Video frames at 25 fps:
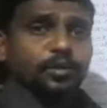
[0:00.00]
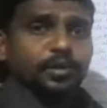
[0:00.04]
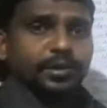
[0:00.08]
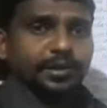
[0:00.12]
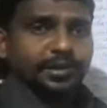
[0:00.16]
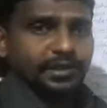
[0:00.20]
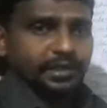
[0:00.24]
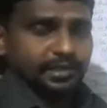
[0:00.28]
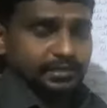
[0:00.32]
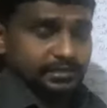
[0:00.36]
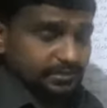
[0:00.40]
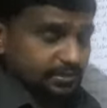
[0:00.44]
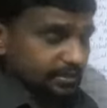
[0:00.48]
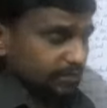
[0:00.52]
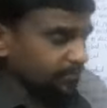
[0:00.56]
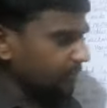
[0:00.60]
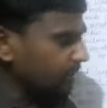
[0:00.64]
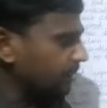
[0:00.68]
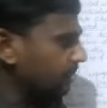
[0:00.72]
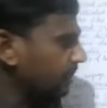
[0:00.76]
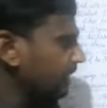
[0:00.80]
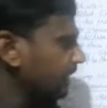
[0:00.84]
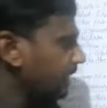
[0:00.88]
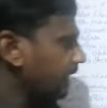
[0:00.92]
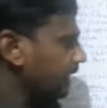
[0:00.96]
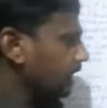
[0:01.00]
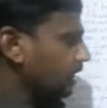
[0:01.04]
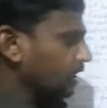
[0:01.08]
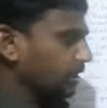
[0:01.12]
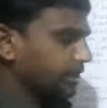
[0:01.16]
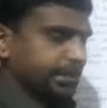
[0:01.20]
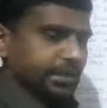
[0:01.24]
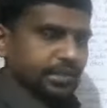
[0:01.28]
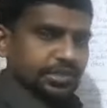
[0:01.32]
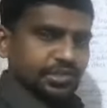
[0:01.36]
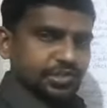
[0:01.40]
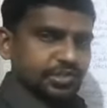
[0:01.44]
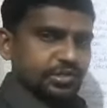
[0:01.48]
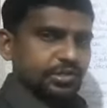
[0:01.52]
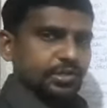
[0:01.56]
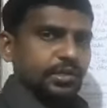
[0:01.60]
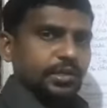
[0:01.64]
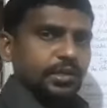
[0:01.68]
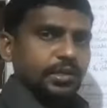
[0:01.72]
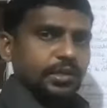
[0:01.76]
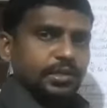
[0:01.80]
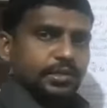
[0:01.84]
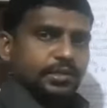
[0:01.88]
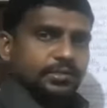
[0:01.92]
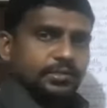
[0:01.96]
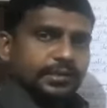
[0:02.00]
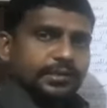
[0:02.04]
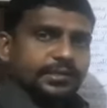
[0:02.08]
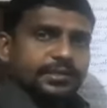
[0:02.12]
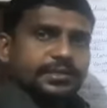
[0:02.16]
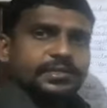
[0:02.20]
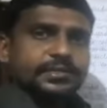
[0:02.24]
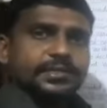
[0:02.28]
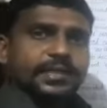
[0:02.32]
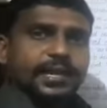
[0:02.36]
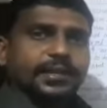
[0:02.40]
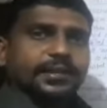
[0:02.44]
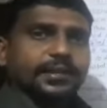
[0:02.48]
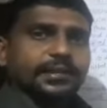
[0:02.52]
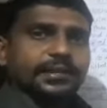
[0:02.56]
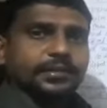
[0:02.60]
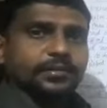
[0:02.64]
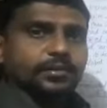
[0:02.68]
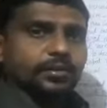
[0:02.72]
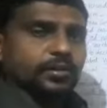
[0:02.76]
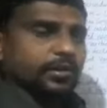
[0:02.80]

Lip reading: exact memory allocation, that is static.